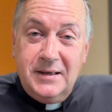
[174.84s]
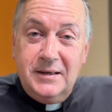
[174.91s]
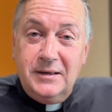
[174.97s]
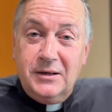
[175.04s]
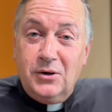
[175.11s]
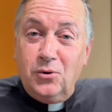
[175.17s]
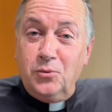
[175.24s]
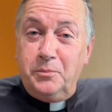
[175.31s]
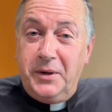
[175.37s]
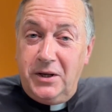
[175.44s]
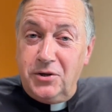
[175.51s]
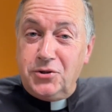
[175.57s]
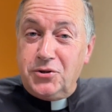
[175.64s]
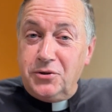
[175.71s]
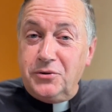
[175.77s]
You know,
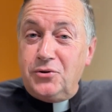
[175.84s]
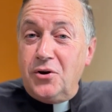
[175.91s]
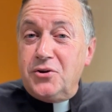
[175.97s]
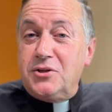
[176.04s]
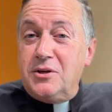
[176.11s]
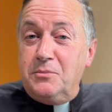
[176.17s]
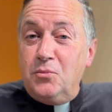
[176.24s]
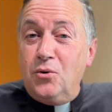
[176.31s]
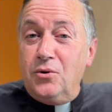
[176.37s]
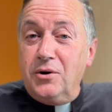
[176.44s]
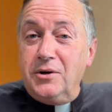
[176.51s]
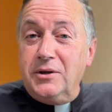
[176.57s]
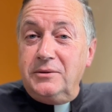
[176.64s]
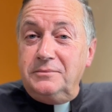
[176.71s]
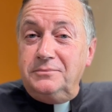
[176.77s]
Peter should have trusted more,
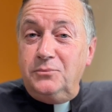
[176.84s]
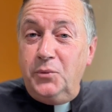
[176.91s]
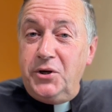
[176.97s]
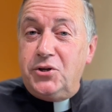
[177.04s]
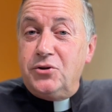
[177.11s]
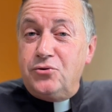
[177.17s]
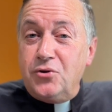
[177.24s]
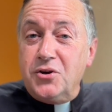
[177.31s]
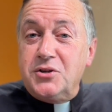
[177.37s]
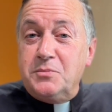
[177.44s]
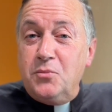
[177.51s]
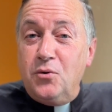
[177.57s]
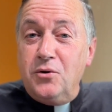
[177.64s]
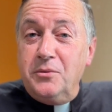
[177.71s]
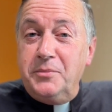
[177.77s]
and we should trust
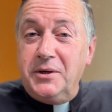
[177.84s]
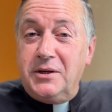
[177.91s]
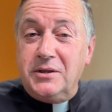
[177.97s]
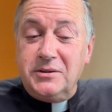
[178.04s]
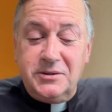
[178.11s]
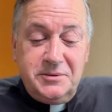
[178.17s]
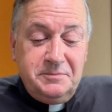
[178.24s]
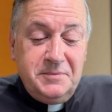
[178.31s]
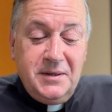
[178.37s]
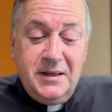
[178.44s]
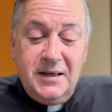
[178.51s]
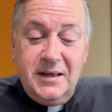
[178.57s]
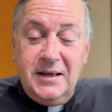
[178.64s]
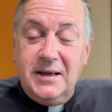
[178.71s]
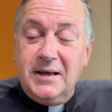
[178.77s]
more, because,
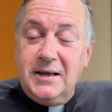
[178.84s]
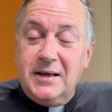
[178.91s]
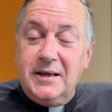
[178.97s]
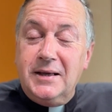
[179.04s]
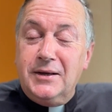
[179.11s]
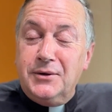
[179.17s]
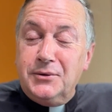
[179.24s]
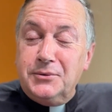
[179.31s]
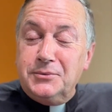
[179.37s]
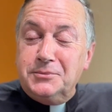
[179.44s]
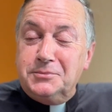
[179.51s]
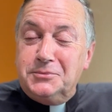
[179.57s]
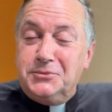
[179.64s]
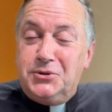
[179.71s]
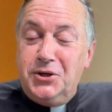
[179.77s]
you know,
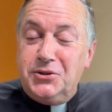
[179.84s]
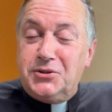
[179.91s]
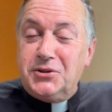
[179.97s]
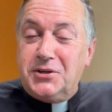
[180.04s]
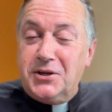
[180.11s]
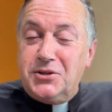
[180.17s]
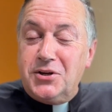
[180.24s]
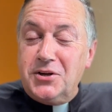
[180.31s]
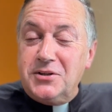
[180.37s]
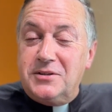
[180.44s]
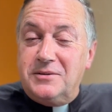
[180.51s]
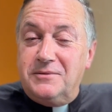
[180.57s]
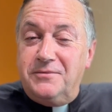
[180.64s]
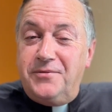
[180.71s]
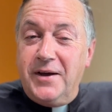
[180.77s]
Jesus had
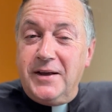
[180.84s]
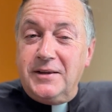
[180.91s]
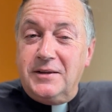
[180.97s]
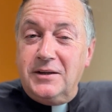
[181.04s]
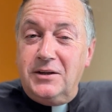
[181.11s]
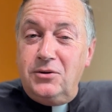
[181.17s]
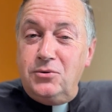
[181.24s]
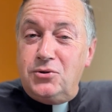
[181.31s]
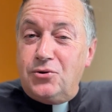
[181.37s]
just fed the huge